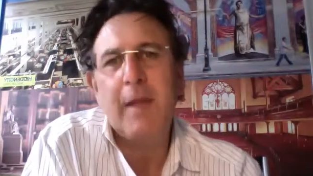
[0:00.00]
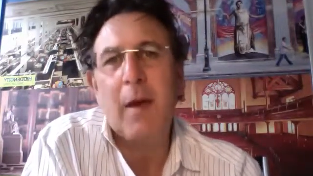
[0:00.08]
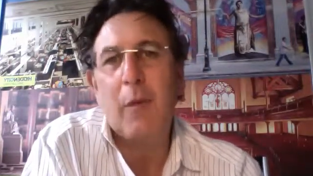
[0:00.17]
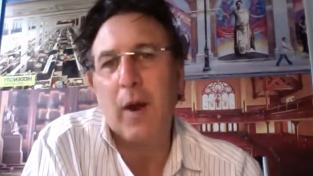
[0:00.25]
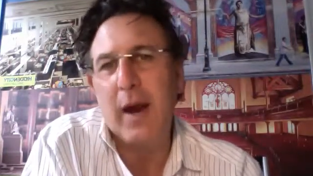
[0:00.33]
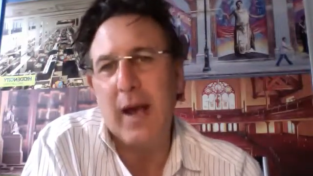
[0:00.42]

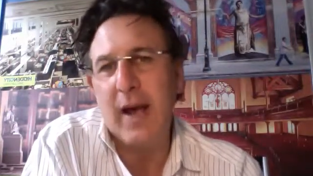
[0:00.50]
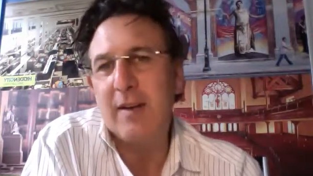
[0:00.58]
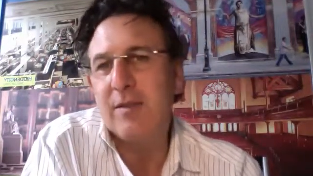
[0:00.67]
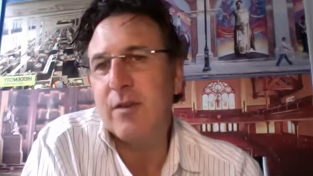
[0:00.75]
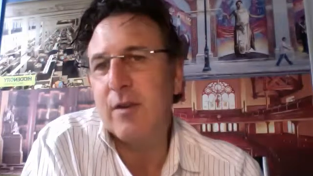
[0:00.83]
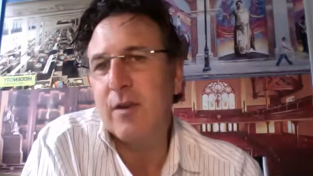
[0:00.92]
And when I
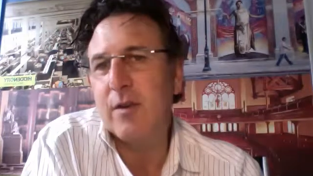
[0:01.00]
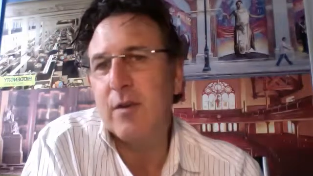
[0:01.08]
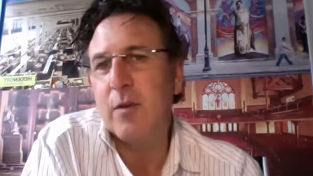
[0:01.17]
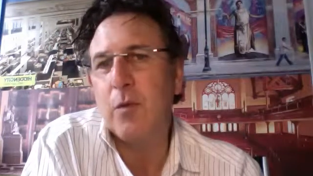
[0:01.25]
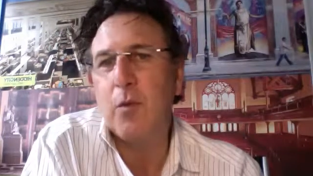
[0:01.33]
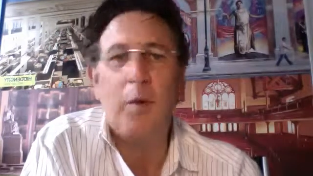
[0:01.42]
asked her
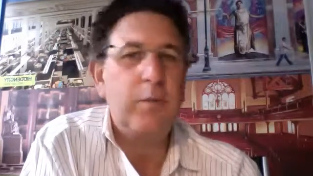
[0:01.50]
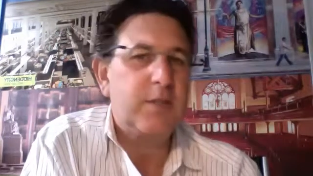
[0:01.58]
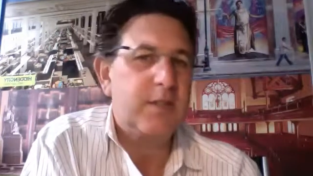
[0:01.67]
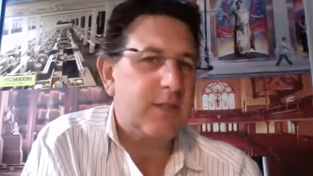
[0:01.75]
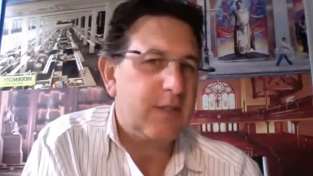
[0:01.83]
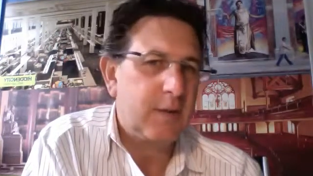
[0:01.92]
what was
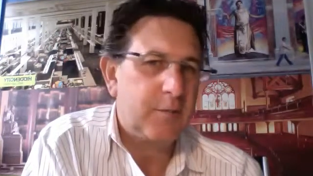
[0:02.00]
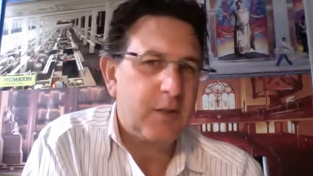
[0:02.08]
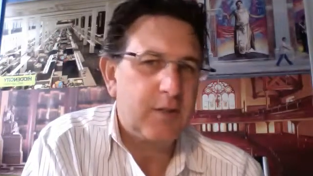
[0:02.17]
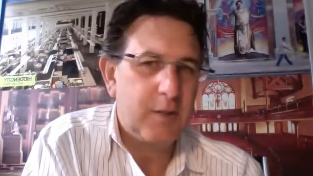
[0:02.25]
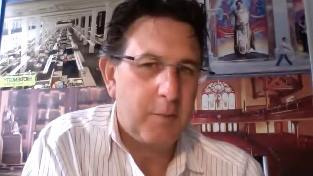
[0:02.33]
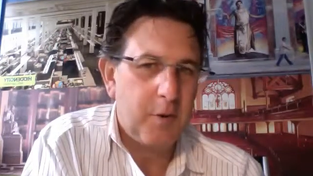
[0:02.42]
the sale
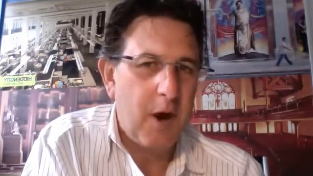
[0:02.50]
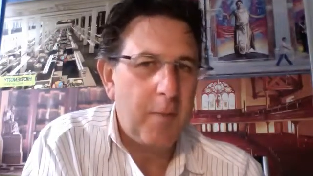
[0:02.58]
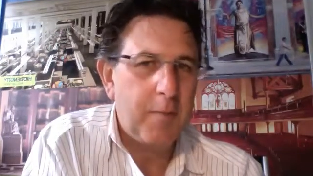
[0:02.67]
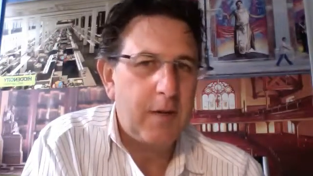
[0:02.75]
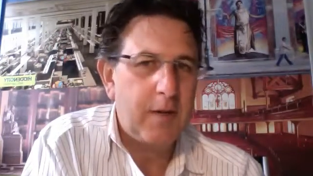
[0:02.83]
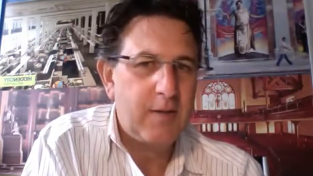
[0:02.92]
price of the
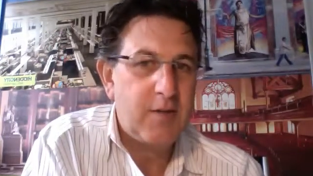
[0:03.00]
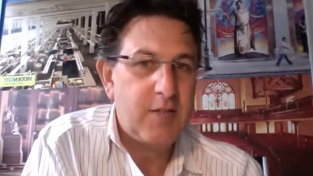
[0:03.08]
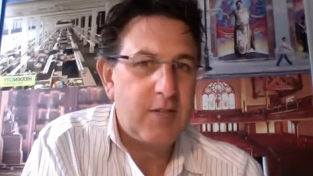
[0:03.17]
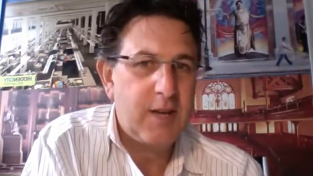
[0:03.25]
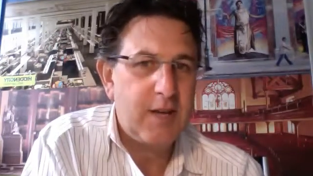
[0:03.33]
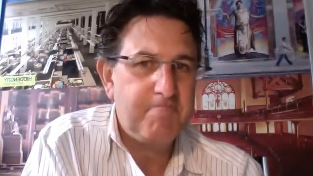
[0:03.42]
property, she
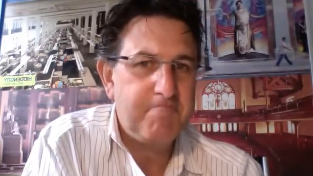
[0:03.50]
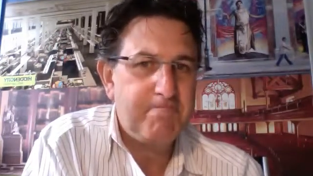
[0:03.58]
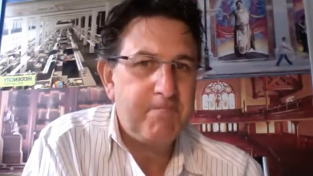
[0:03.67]
said,